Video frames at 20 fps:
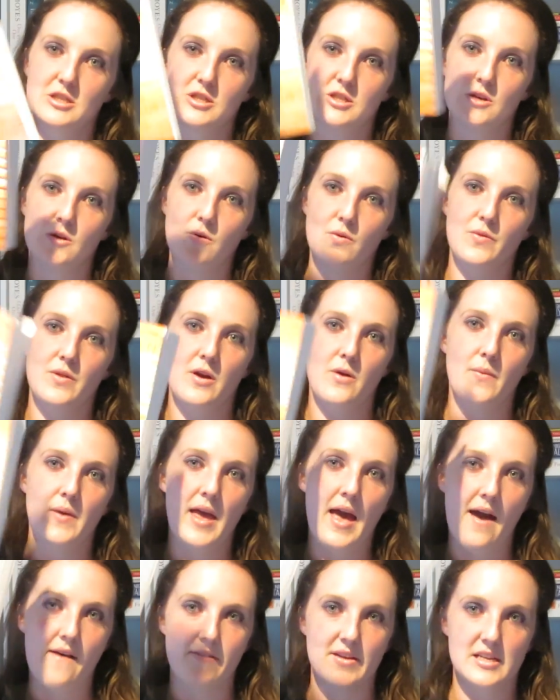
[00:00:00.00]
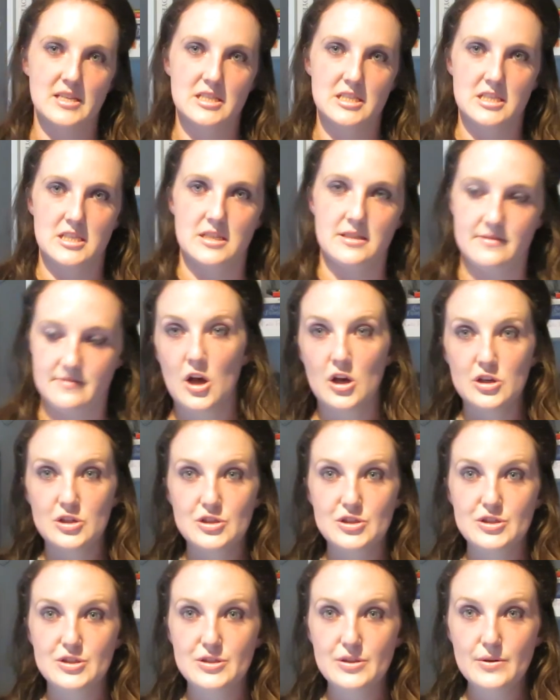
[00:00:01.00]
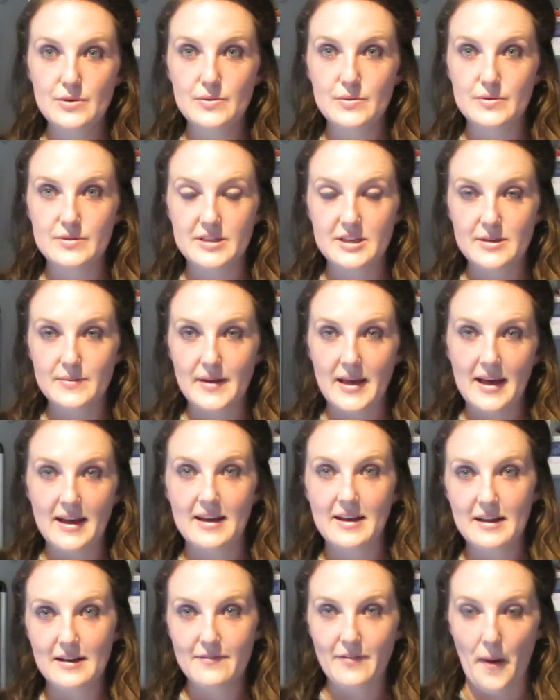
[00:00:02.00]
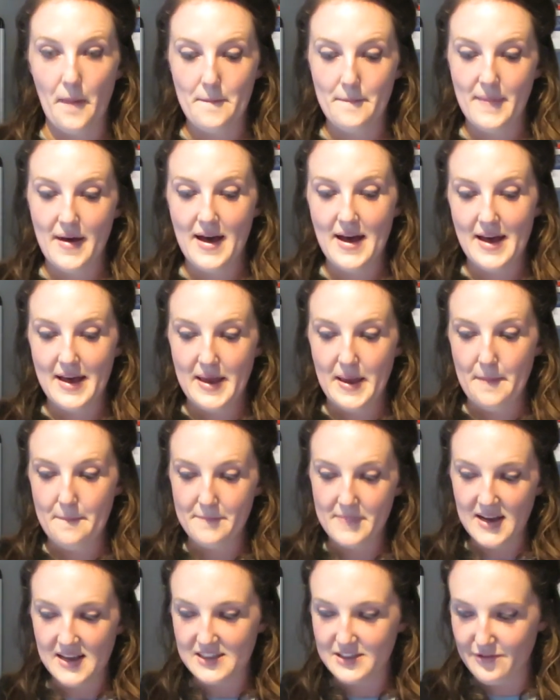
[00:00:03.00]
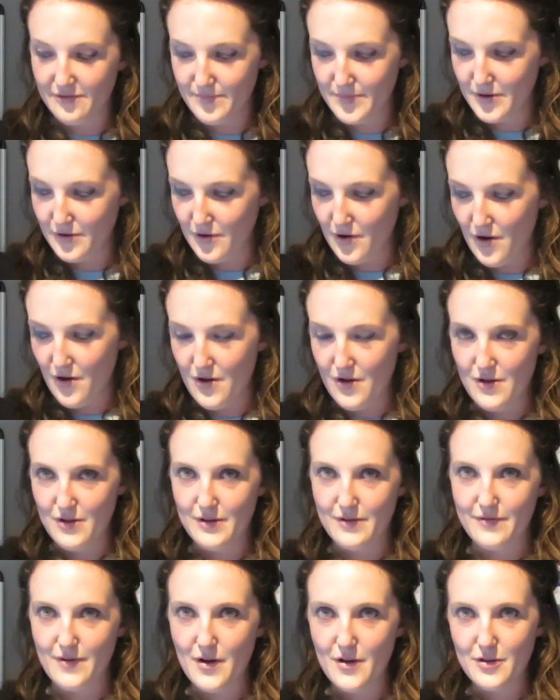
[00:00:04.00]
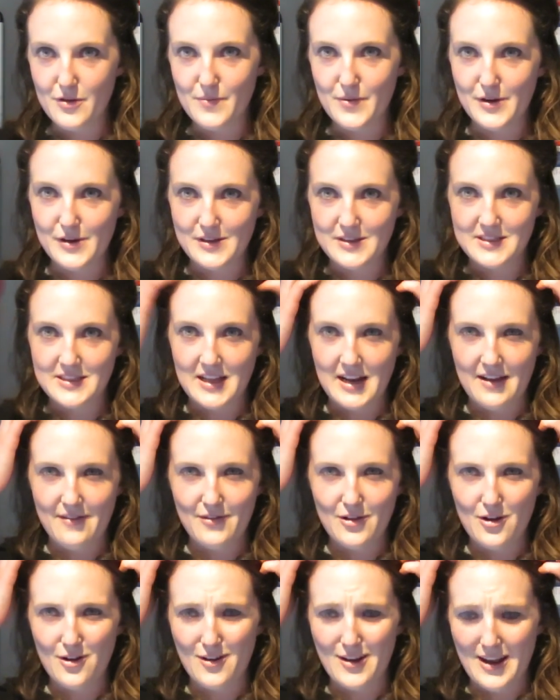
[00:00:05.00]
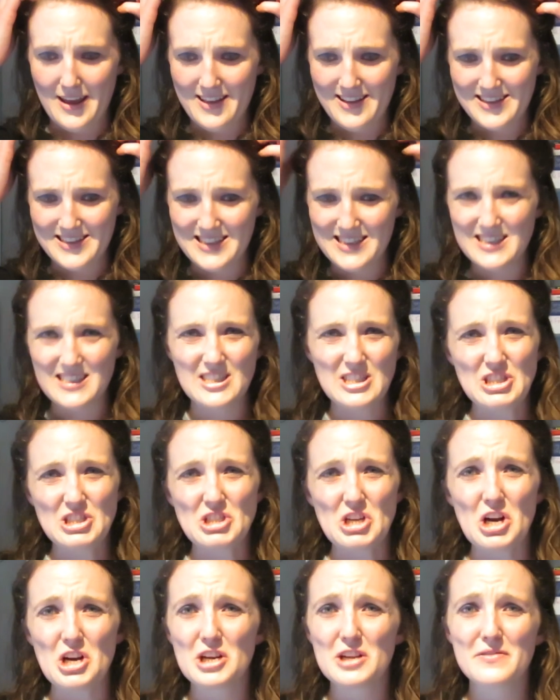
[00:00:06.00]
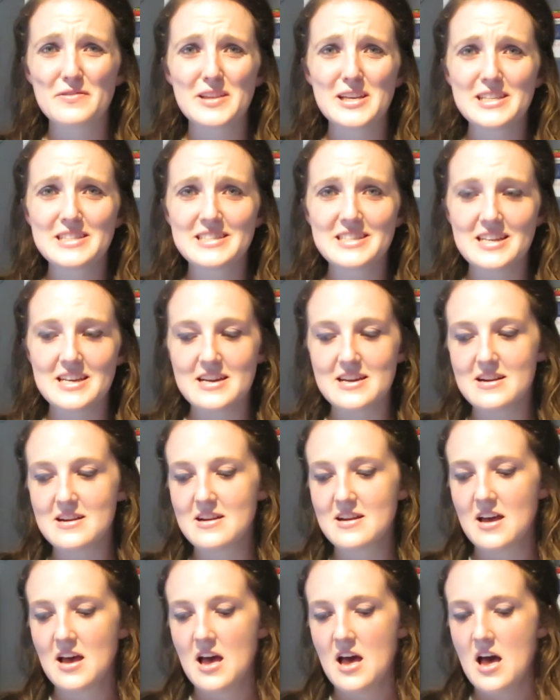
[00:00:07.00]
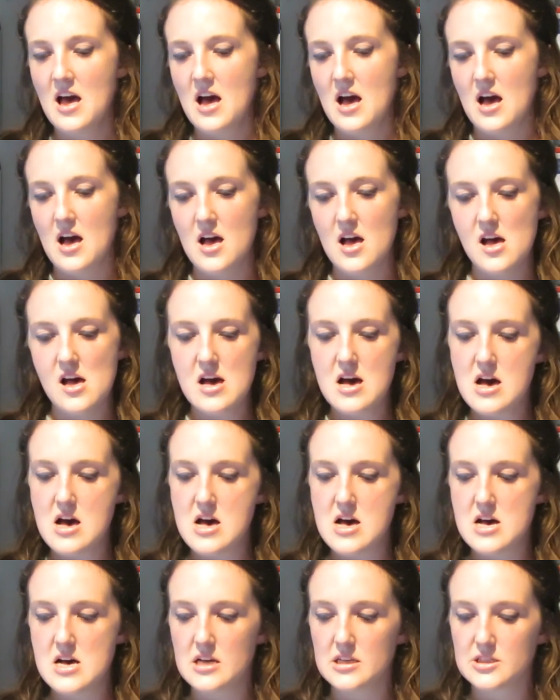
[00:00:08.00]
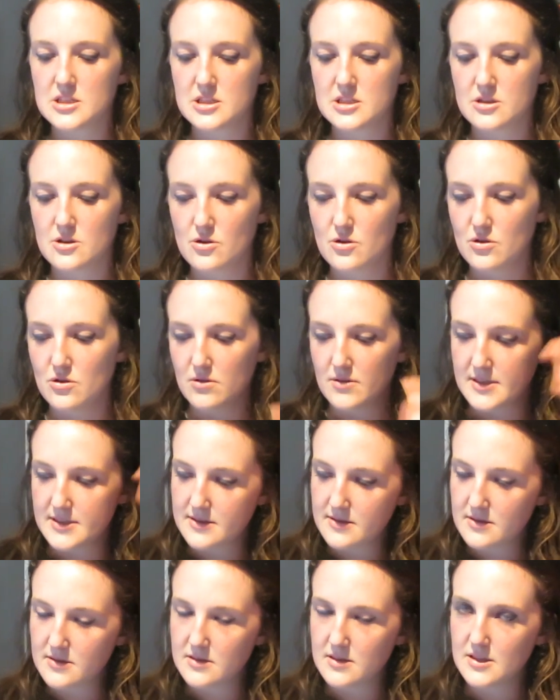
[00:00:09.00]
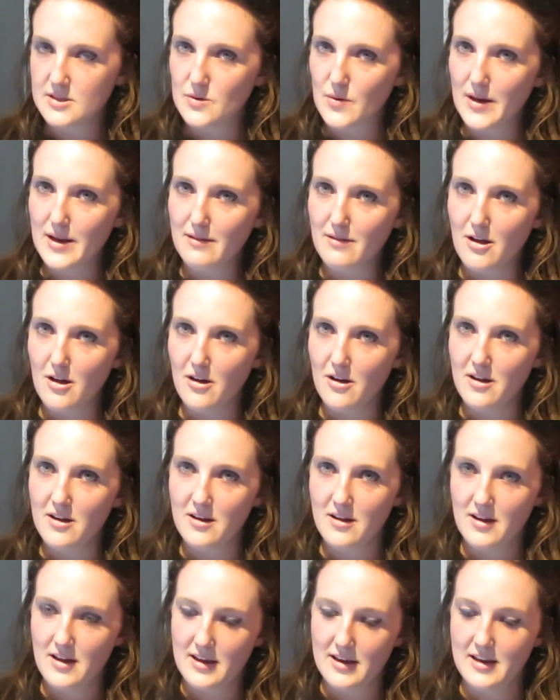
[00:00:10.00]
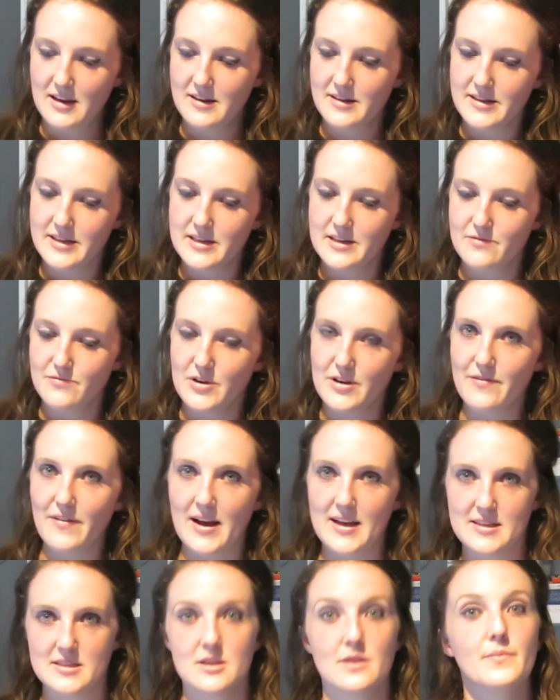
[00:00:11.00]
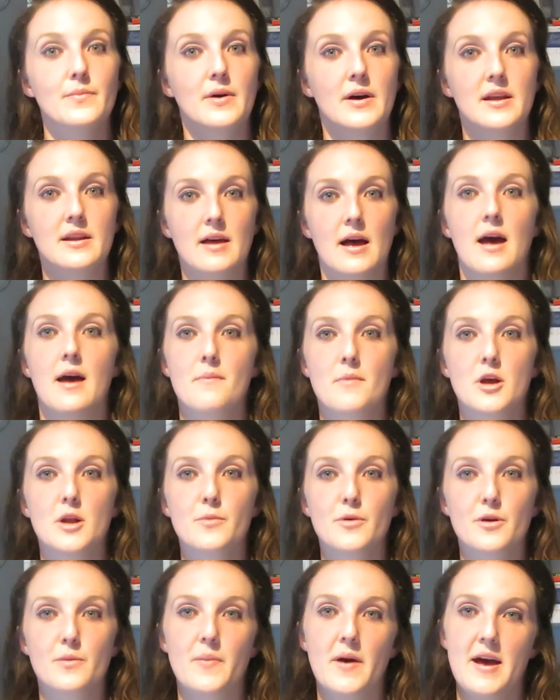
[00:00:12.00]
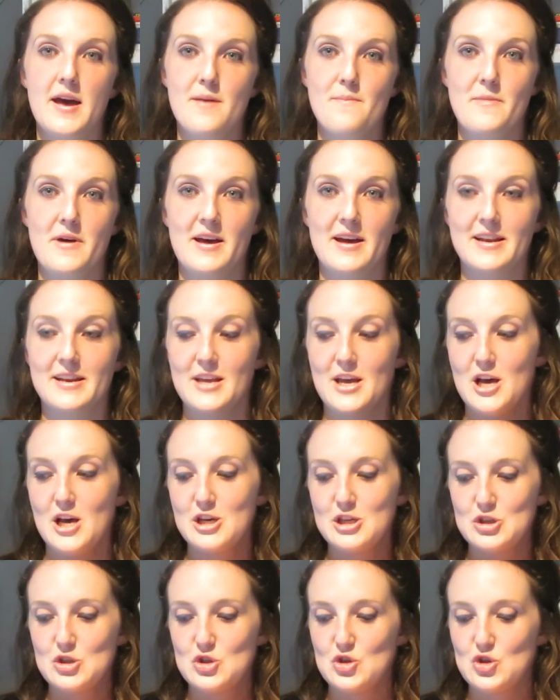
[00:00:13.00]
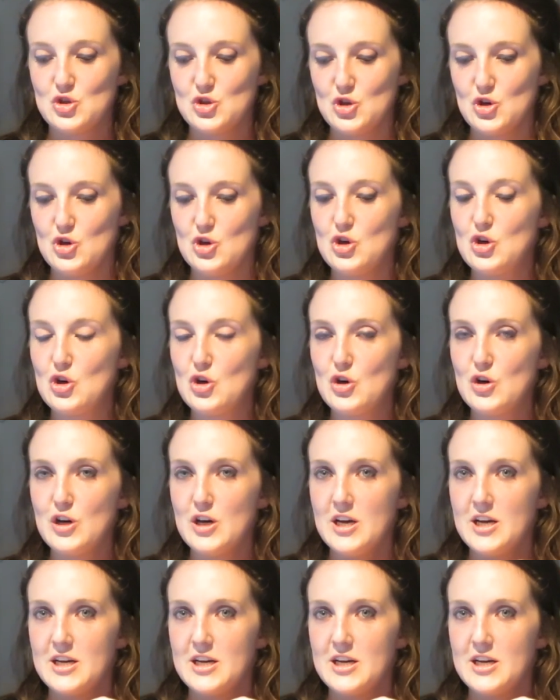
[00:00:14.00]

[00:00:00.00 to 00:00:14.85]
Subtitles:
So there we have it. So there we have my massive book haul of all the books that I've got, I think, since the start of this year. So it's quite a lot. I need to read faster, but I'm on a book buying ban, so